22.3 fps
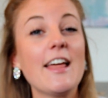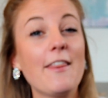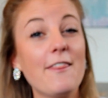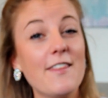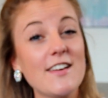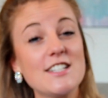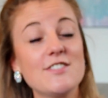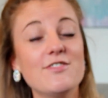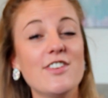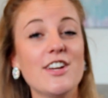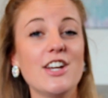
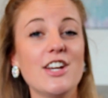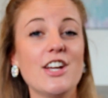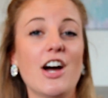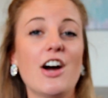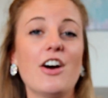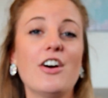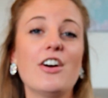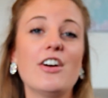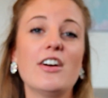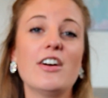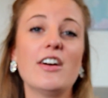This
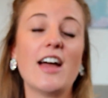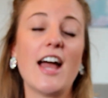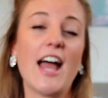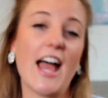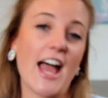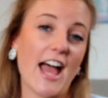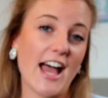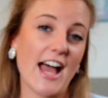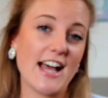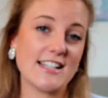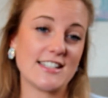video
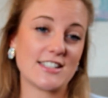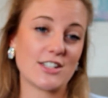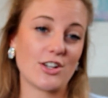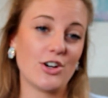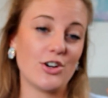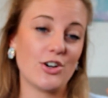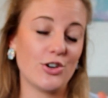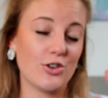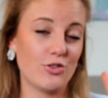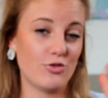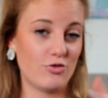has
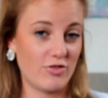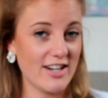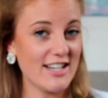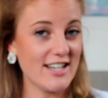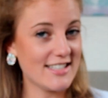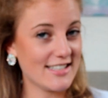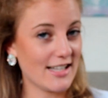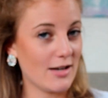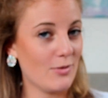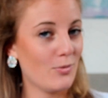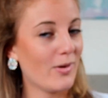got a
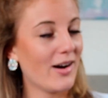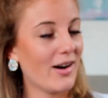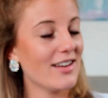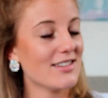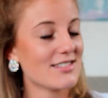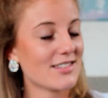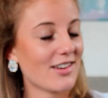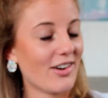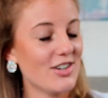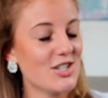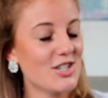reason why
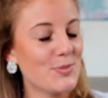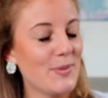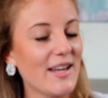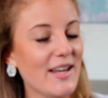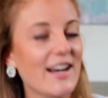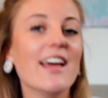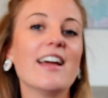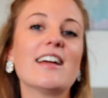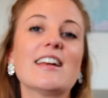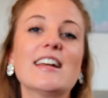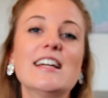it's going to be
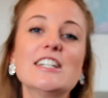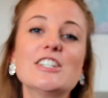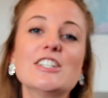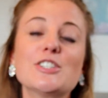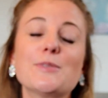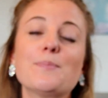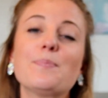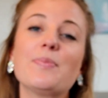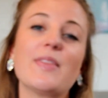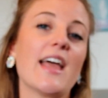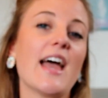in
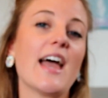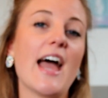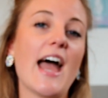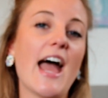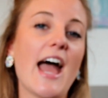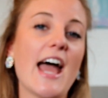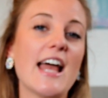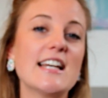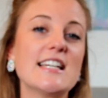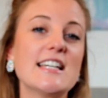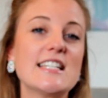English,
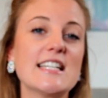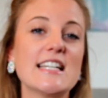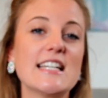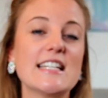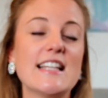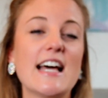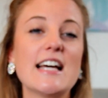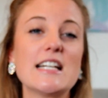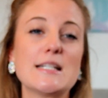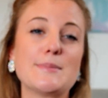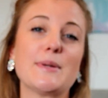and
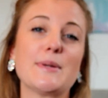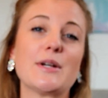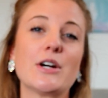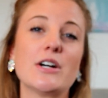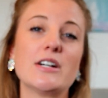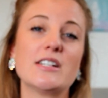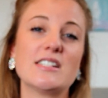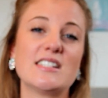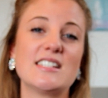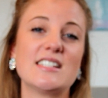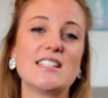that's
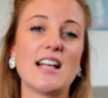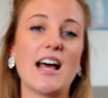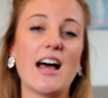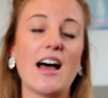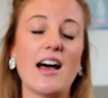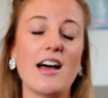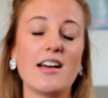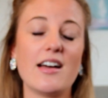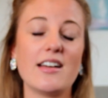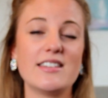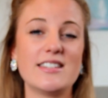because
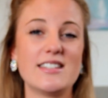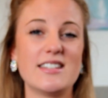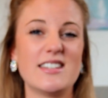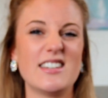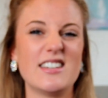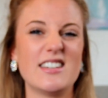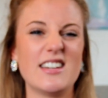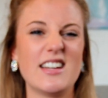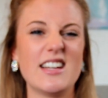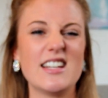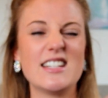
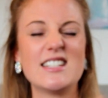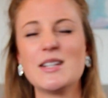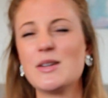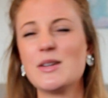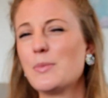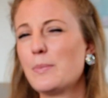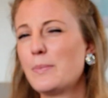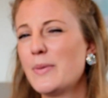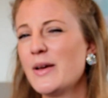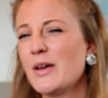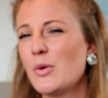it's
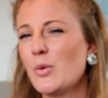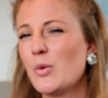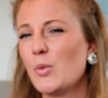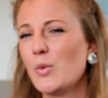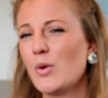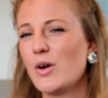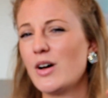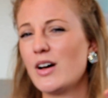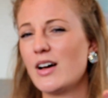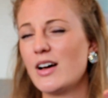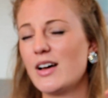a bit
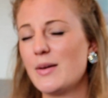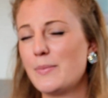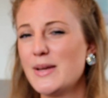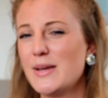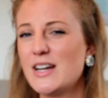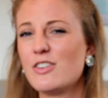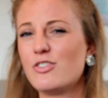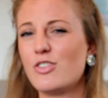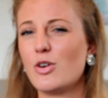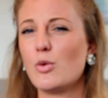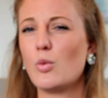
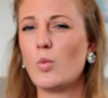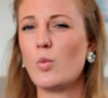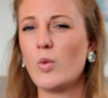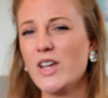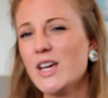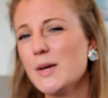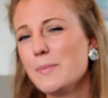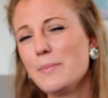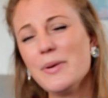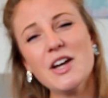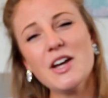of a
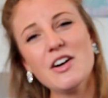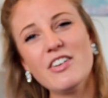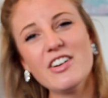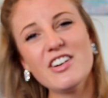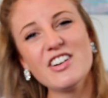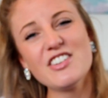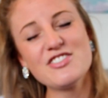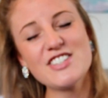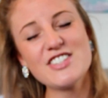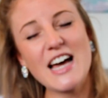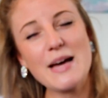weird period
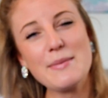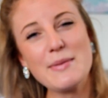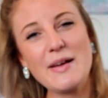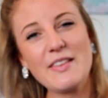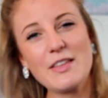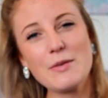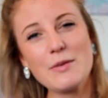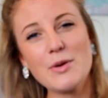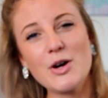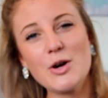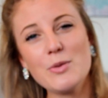of time at
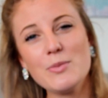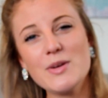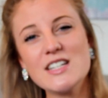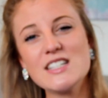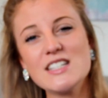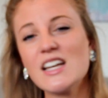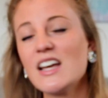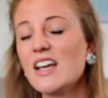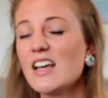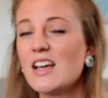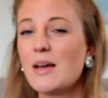the
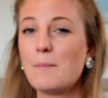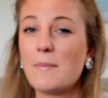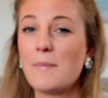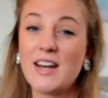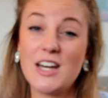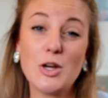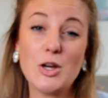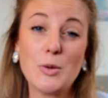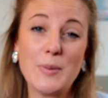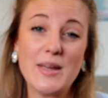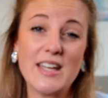moment.
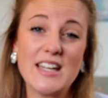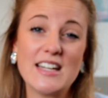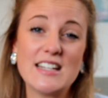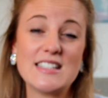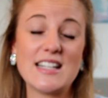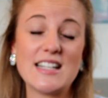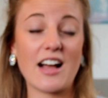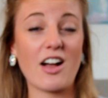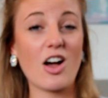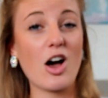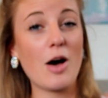Many au
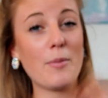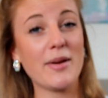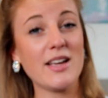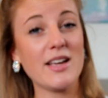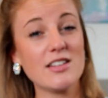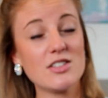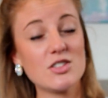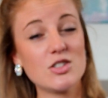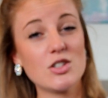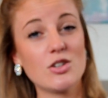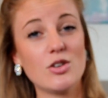pairs are
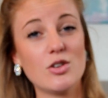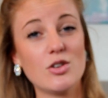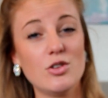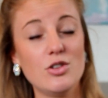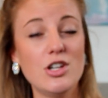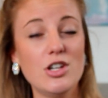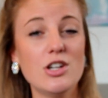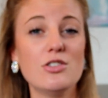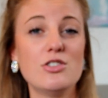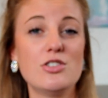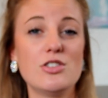coming
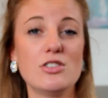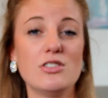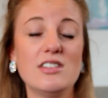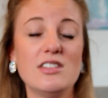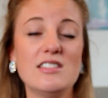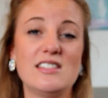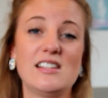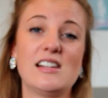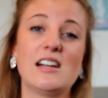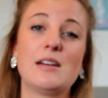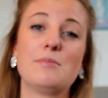new to
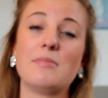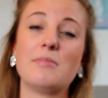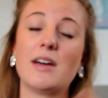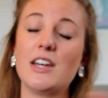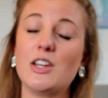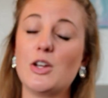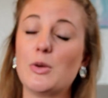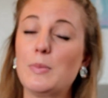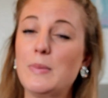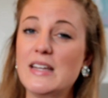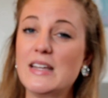New Zealand,
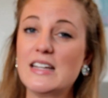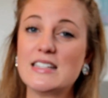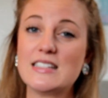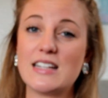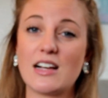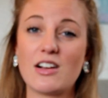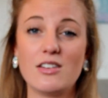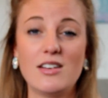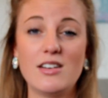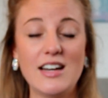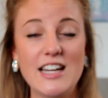many au pairs
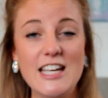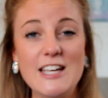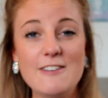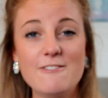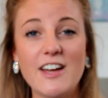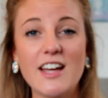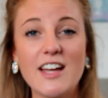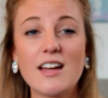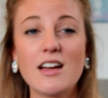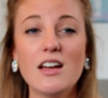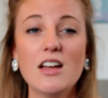are
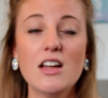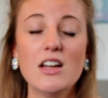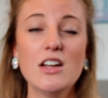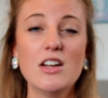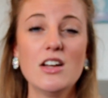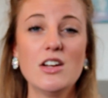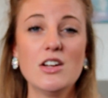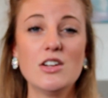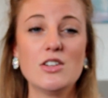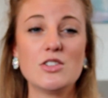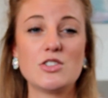leaving,
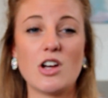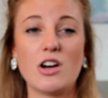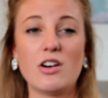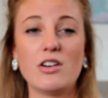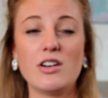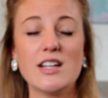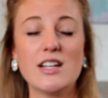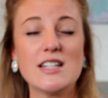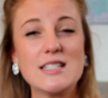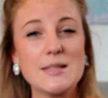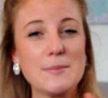
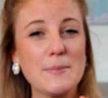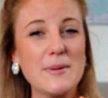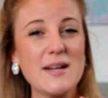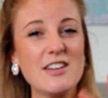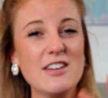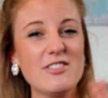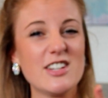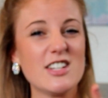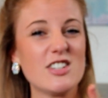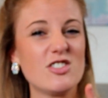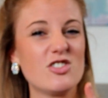so it's a bit
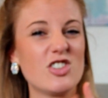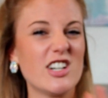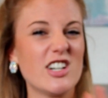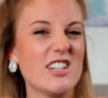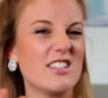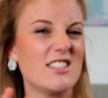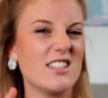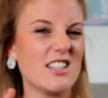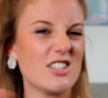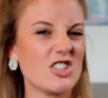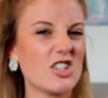of a
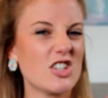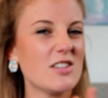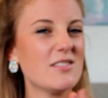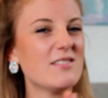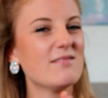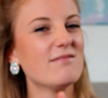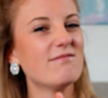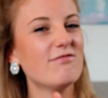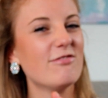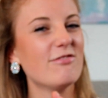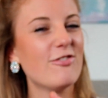
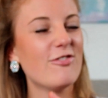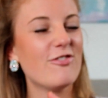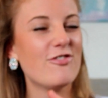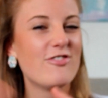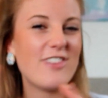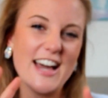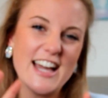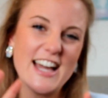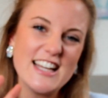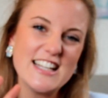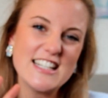transition
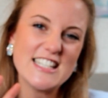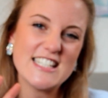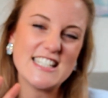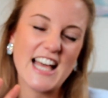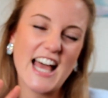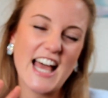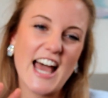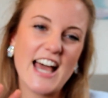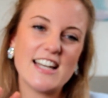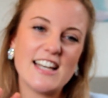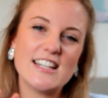phase,
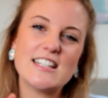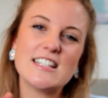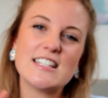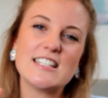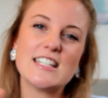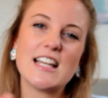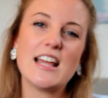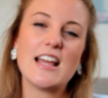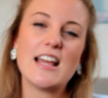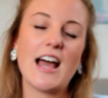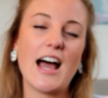
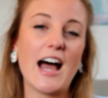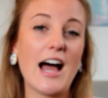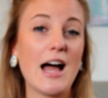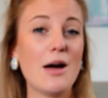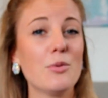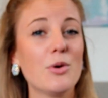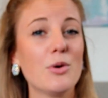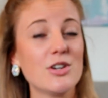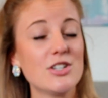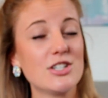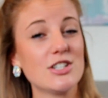and
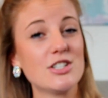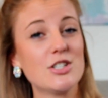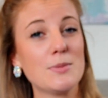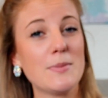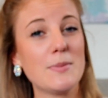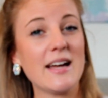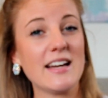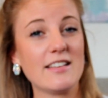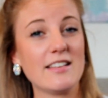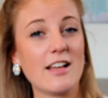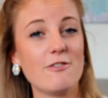I wanted to
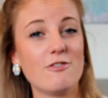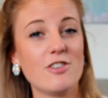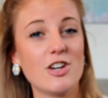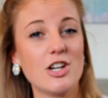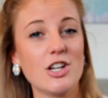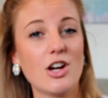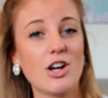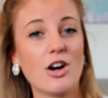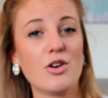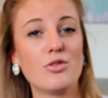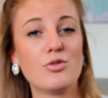make that
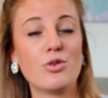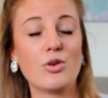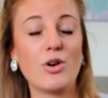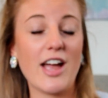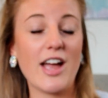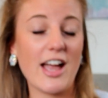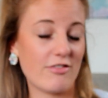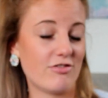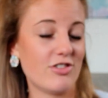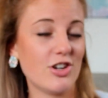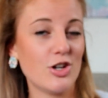video for
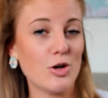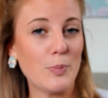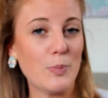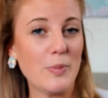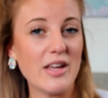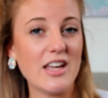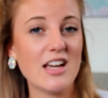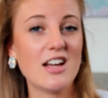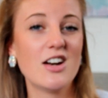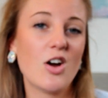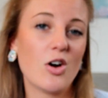every au
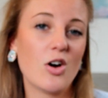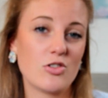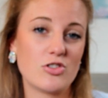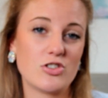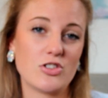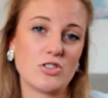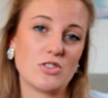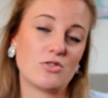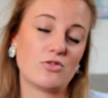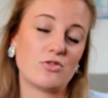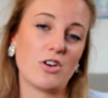pair, not
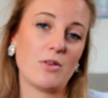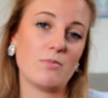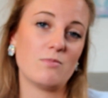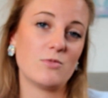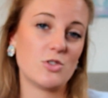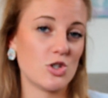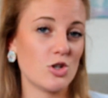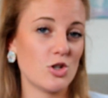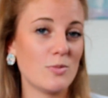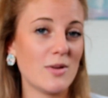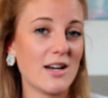just from
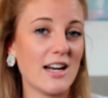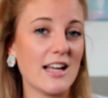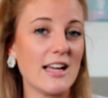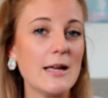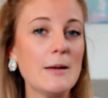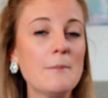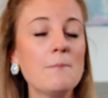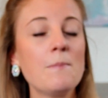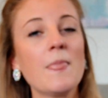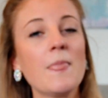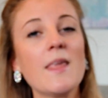
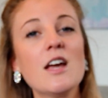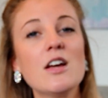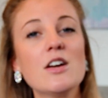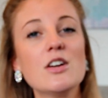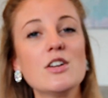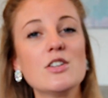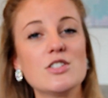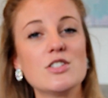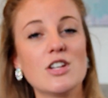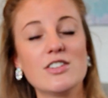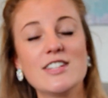Germany.
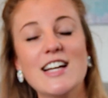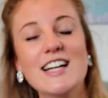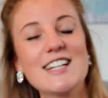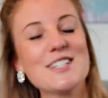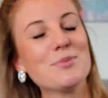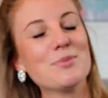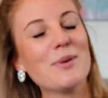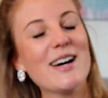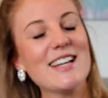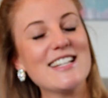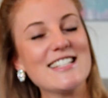So
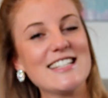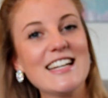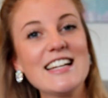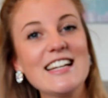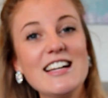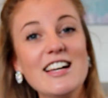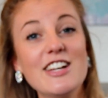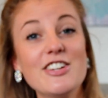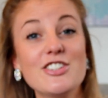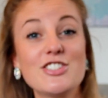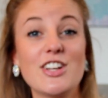that's why it's in
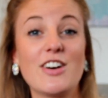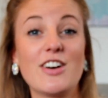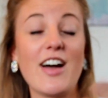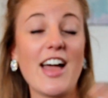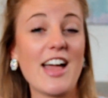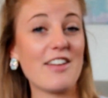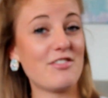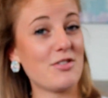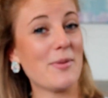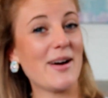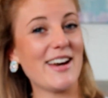English, so
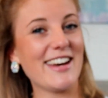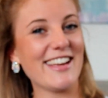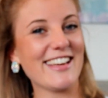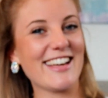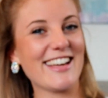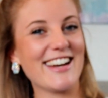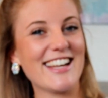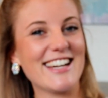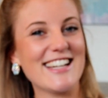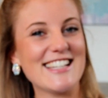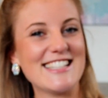everybody
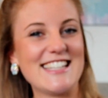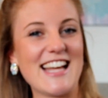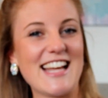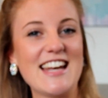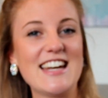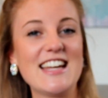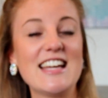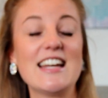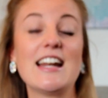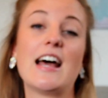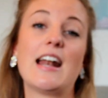can
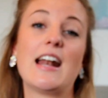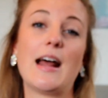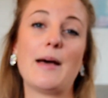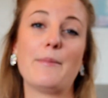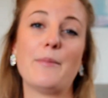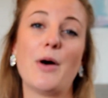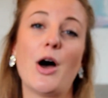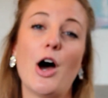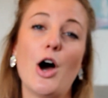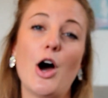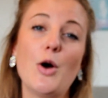understand it, and I
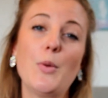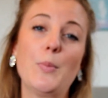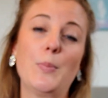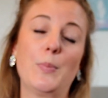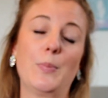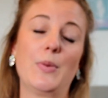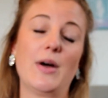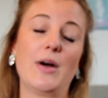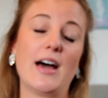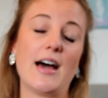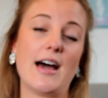
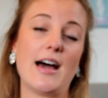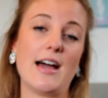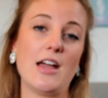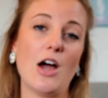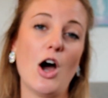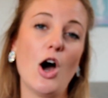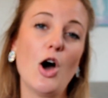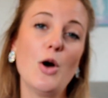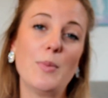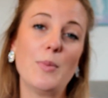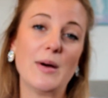
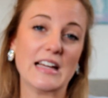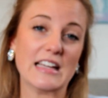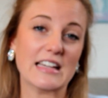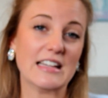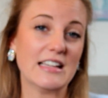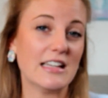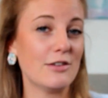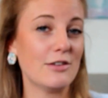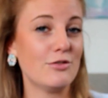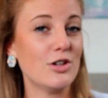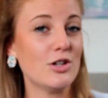hope I
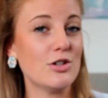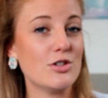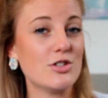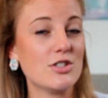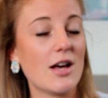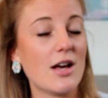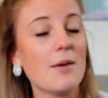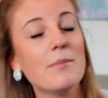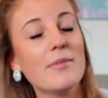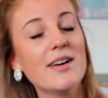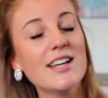can give you
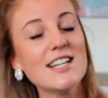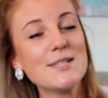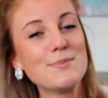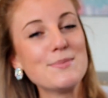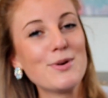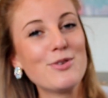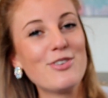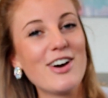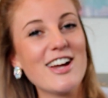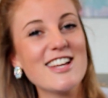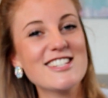some
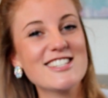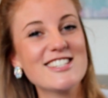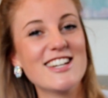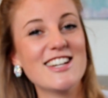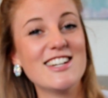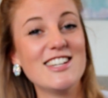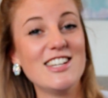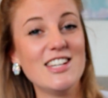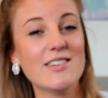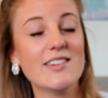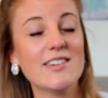inspiration
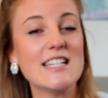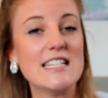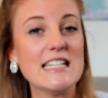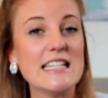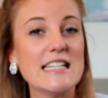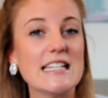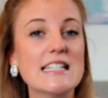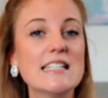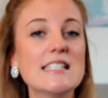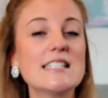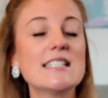and new
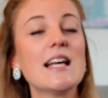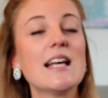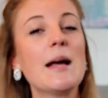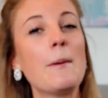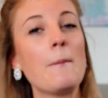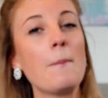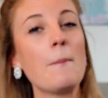ideas.